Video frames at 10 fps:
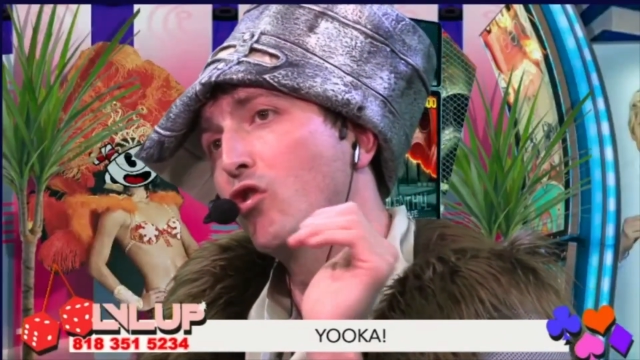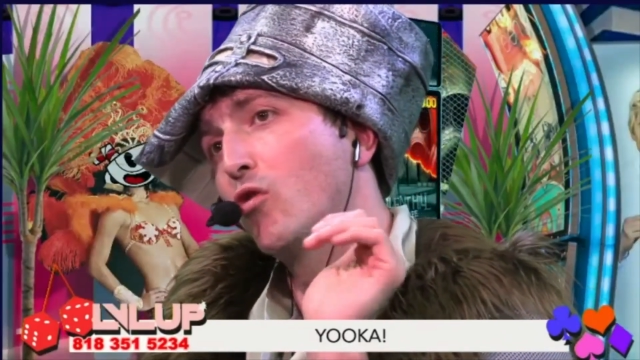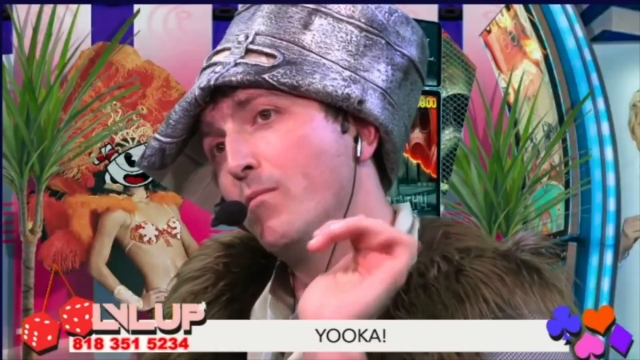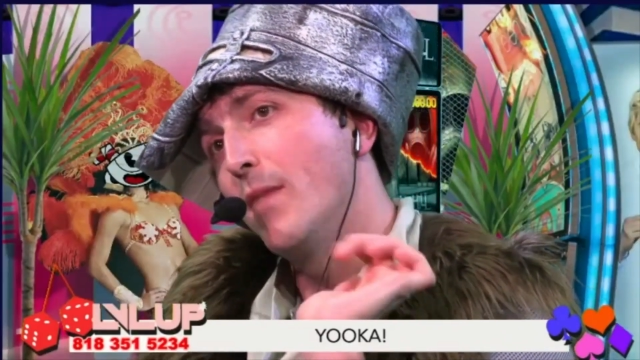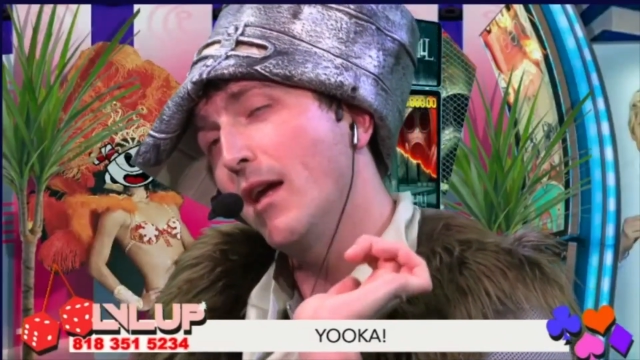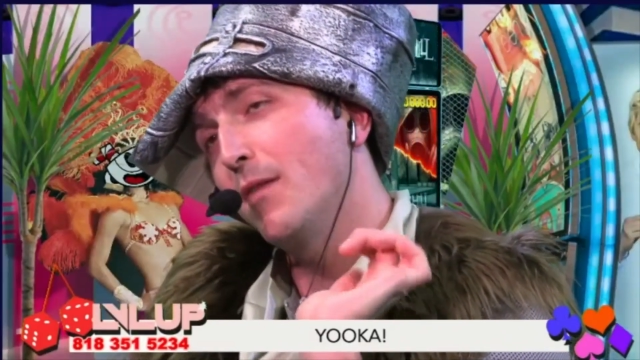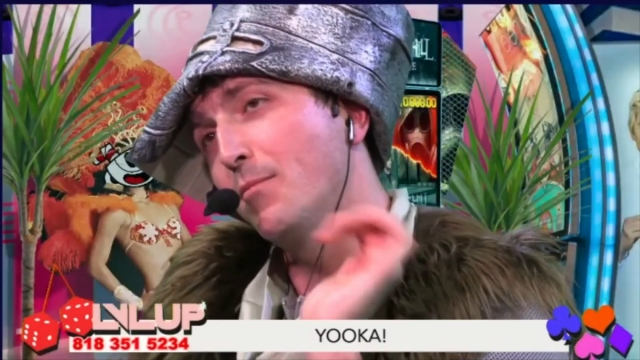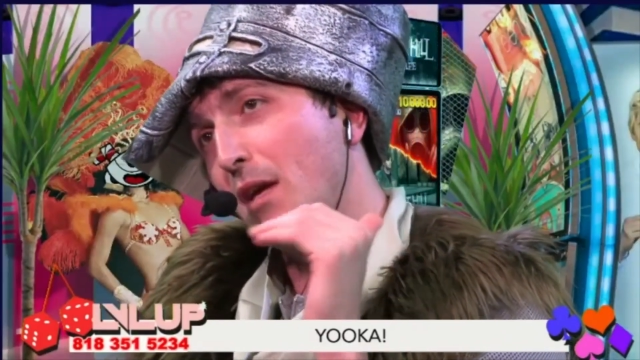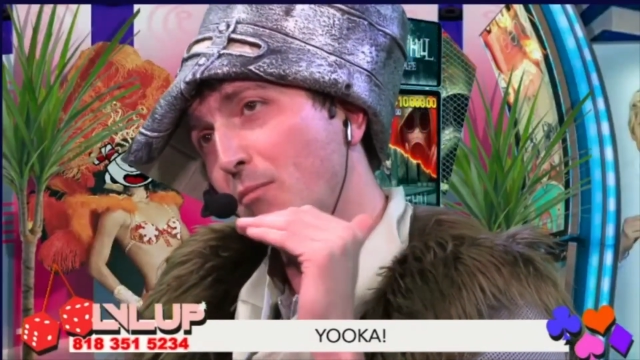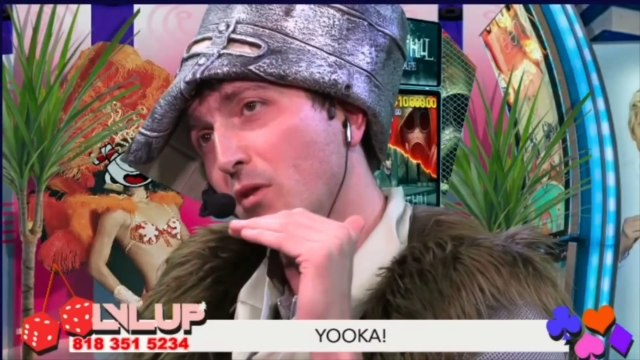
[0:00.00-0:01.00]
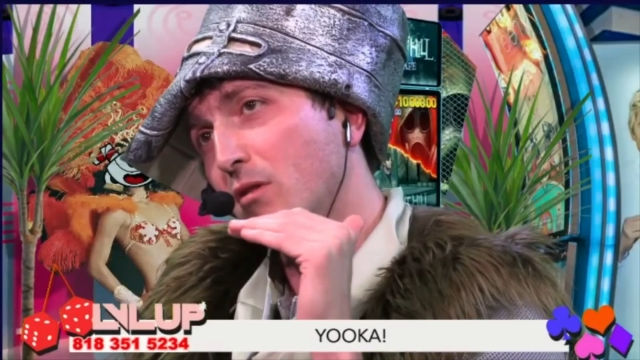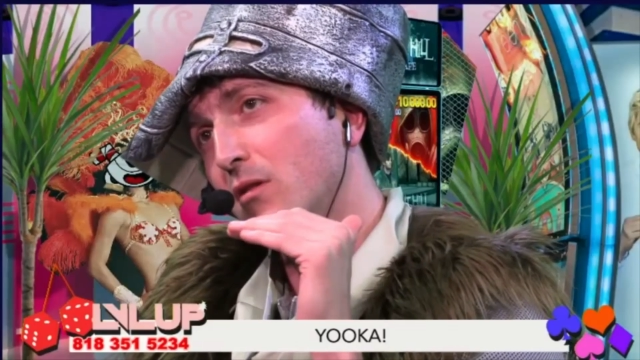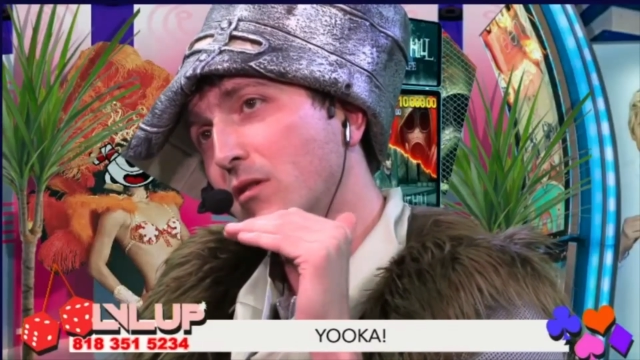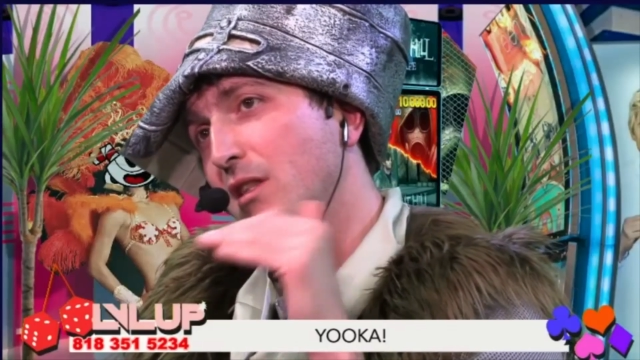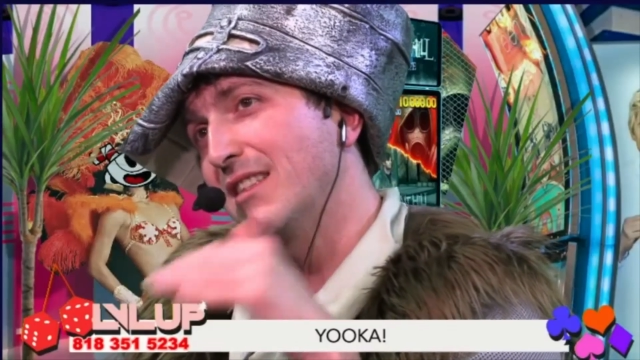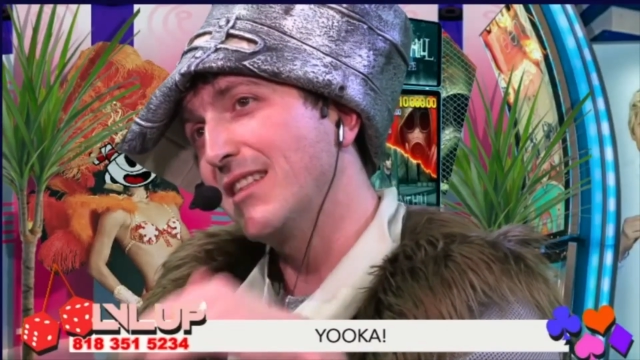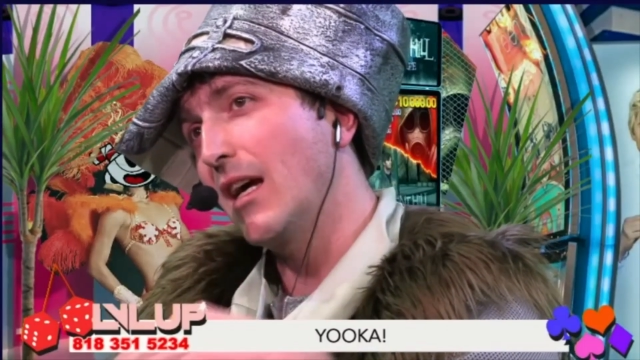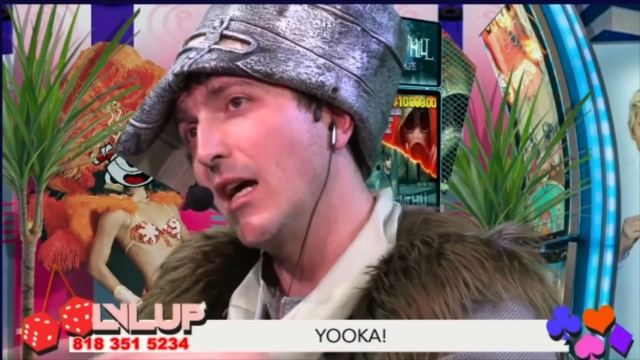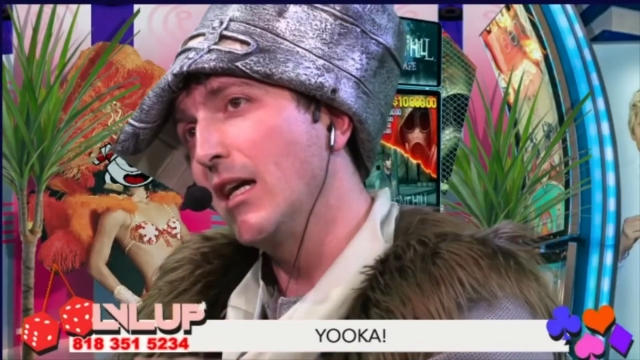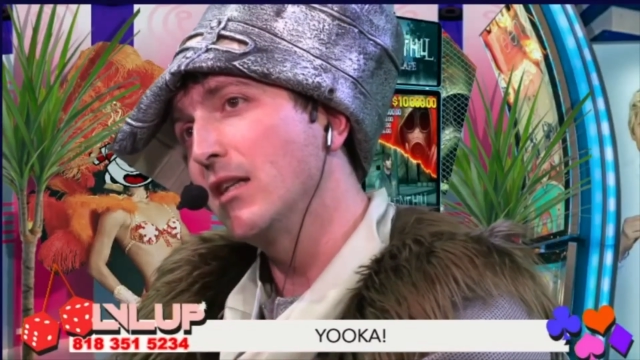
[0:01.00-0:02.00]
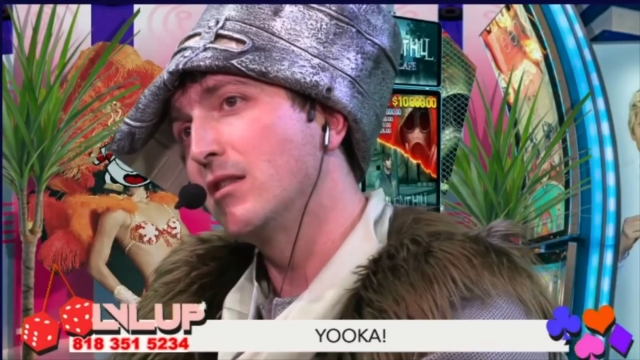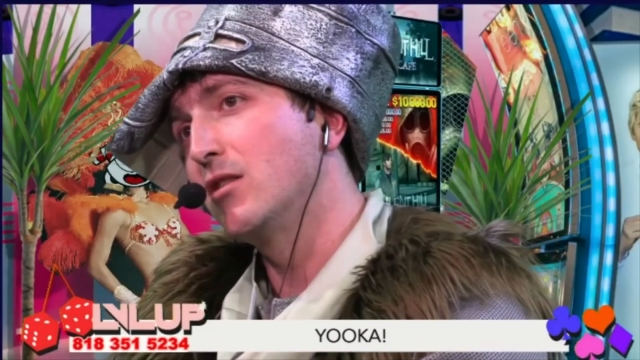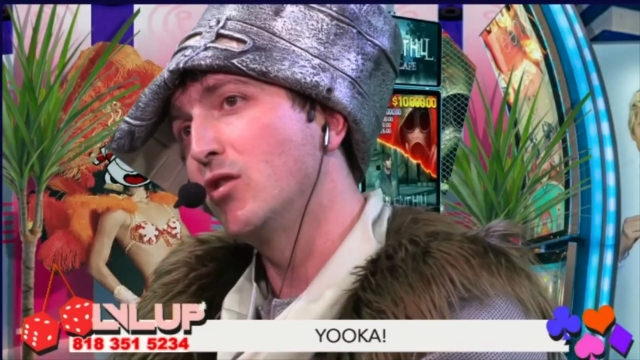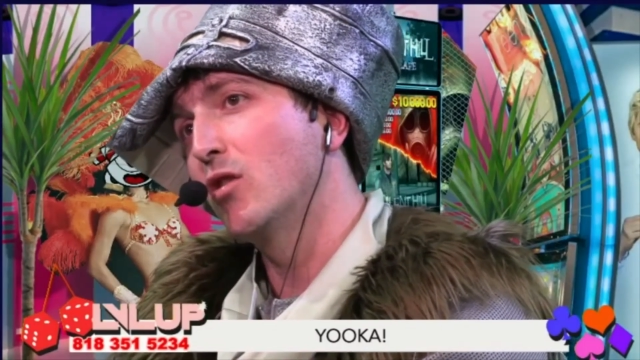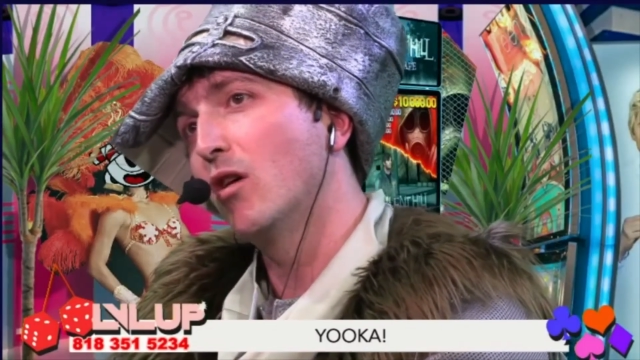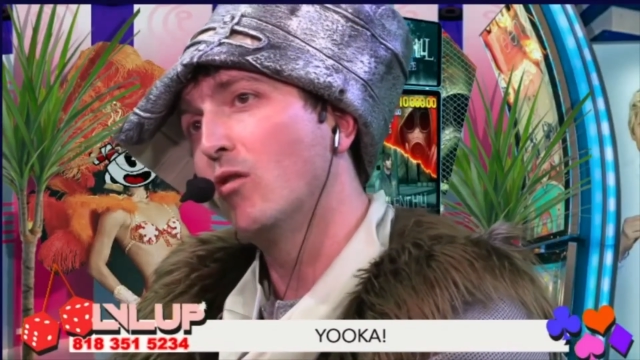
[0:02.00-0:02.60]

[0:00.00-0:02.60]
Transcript: made people decide to go